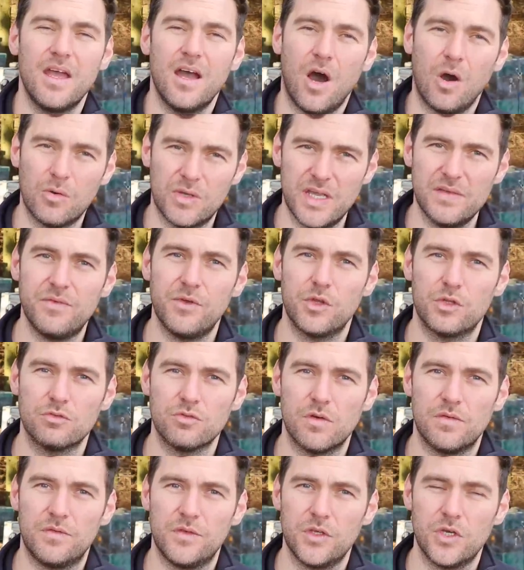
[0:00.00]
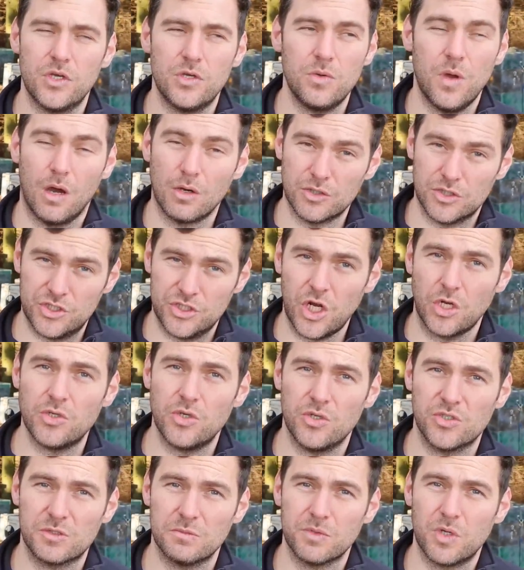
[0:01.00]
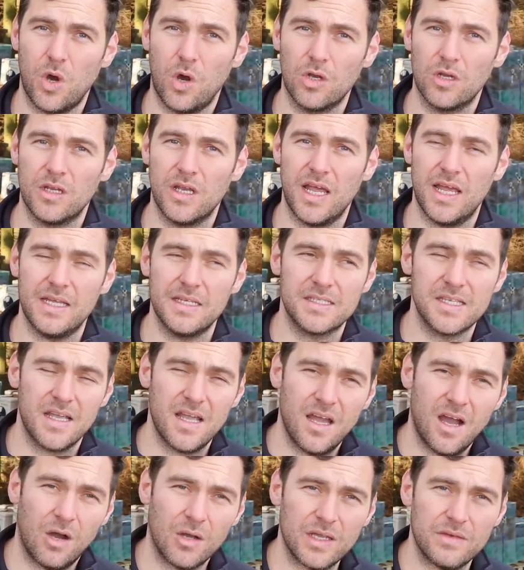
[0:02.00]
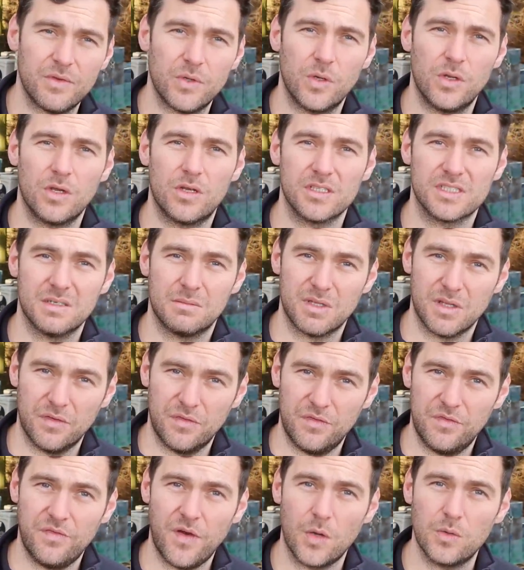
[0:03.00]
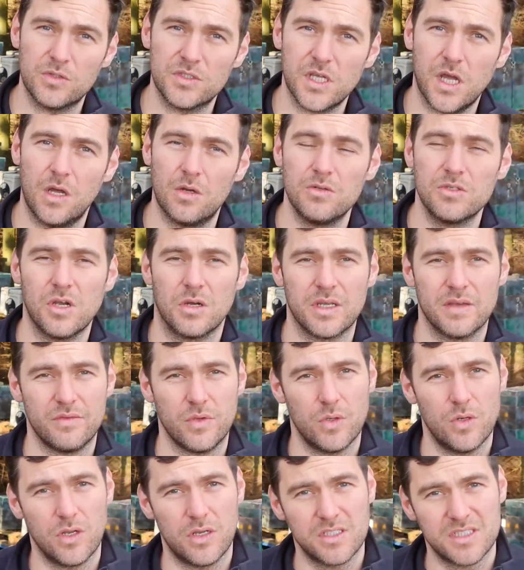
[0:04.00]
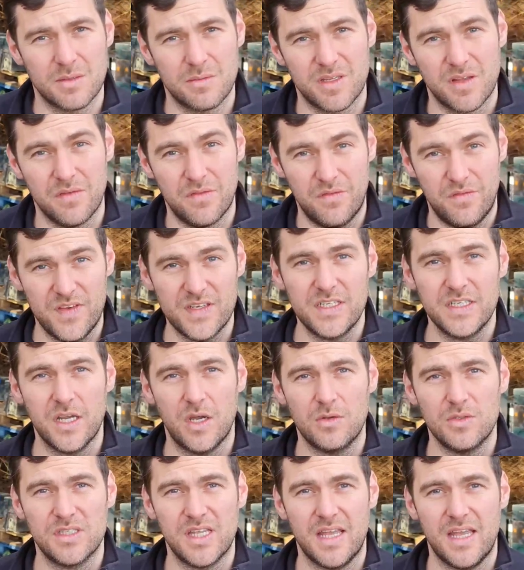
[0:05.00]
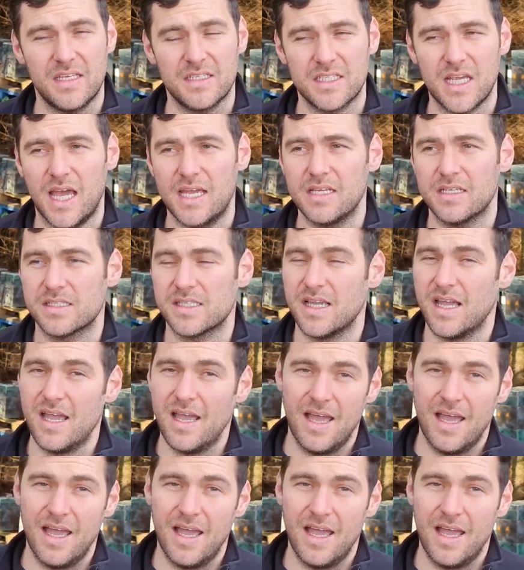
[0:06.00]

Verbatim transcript: I'll give you the review, I'll show you some colonies, I'll give you a look at some of the photos, I'll give you a look at some of the videos that it takes,